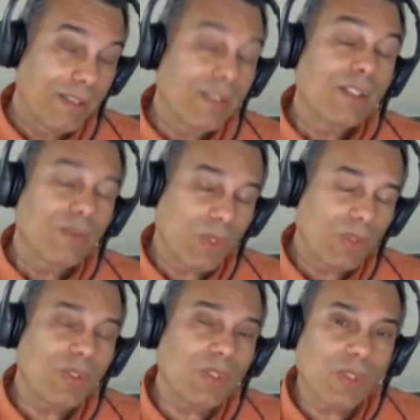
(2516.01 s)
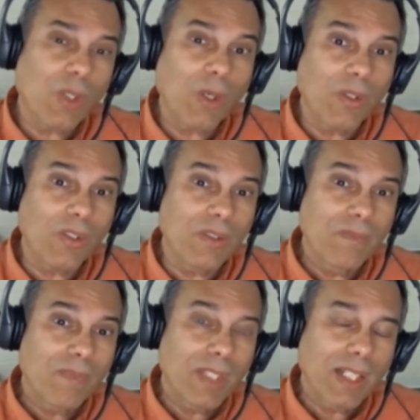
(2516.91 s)
Well, you just heard.
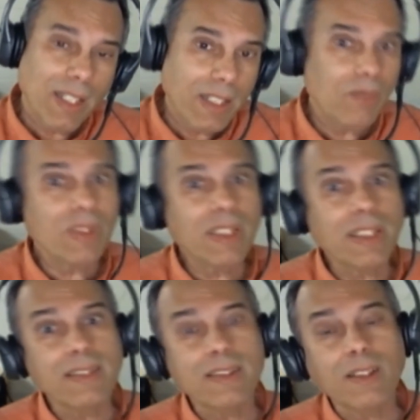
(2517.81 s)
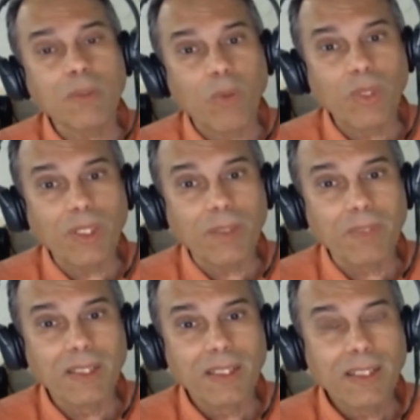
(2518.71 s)
Anyone that gets on the podium
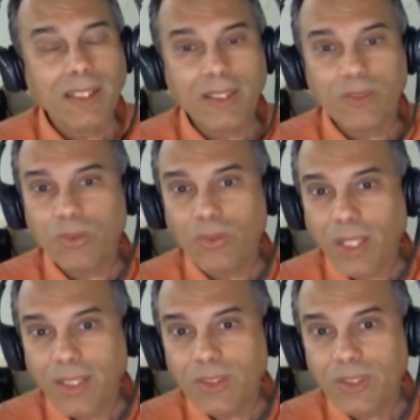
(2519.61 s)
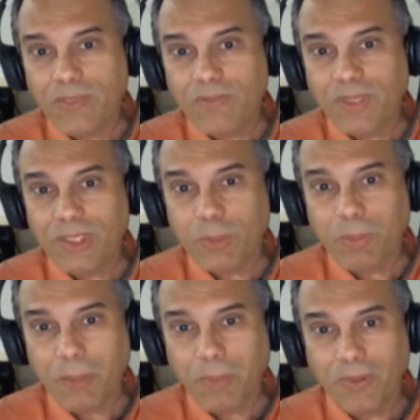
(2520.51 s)
and tries to convince
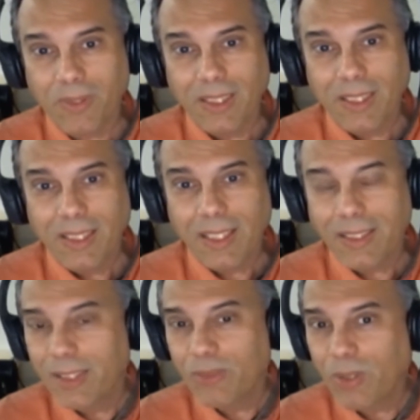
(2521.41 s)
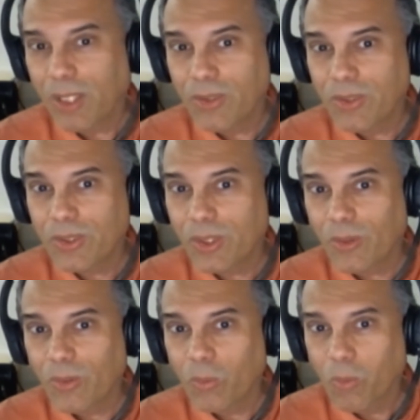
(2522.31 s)
people, and they try to use their
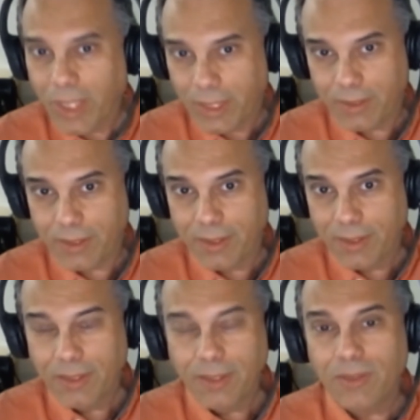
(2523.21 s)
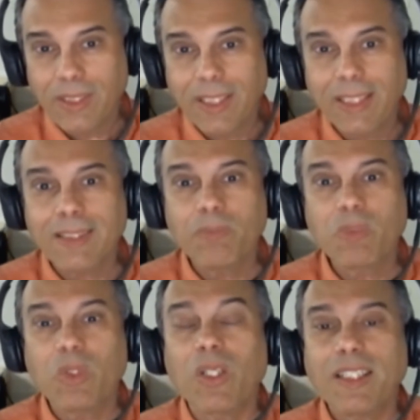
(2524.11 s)
own weight to get them to
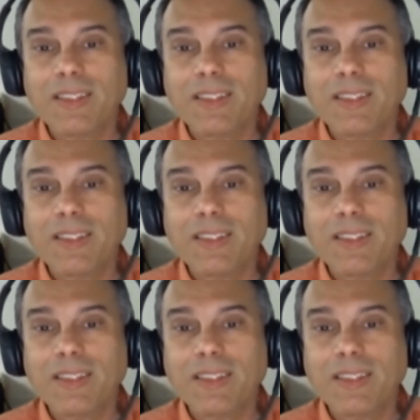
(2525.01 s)
listen